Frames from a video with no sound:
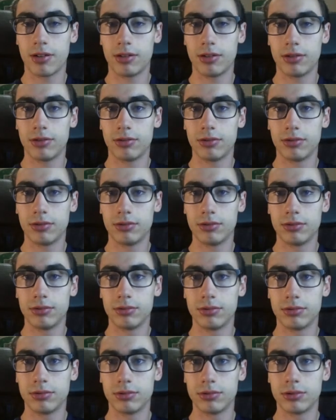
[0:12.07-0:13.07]
I'm going
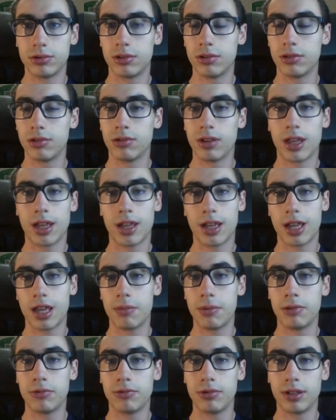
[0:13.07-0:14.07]
to show you the
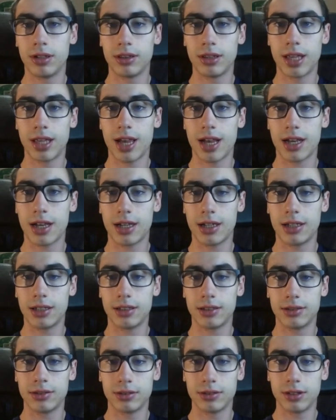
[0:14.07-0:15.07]
game between Deac
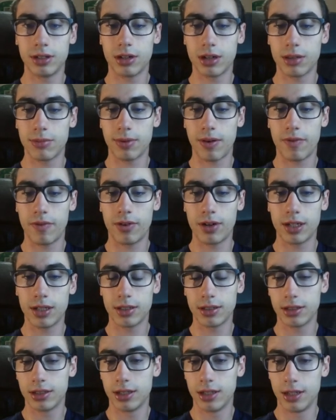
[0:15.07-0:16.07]
and Jordan Van
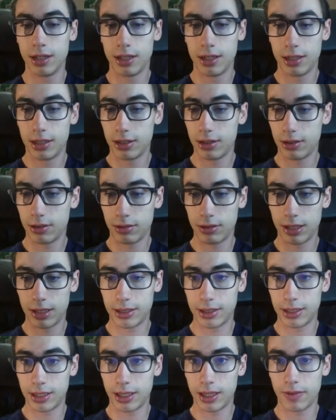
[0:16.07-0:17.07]
Foreest. So
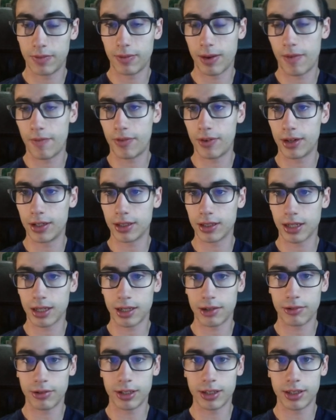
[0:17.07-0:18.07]
let's see if Van Foreest
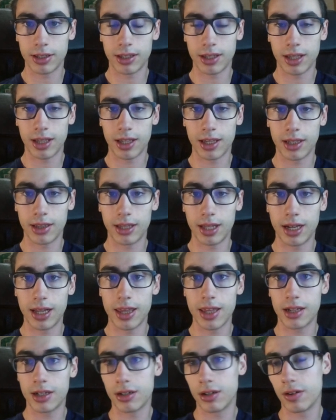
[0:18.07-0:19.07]
can reach the
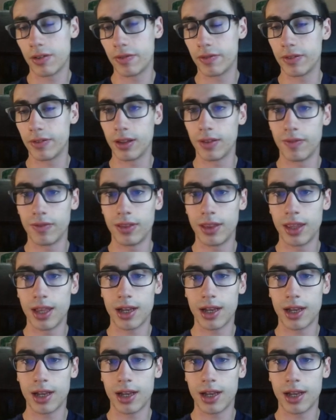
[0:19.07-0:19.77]
leaders, or if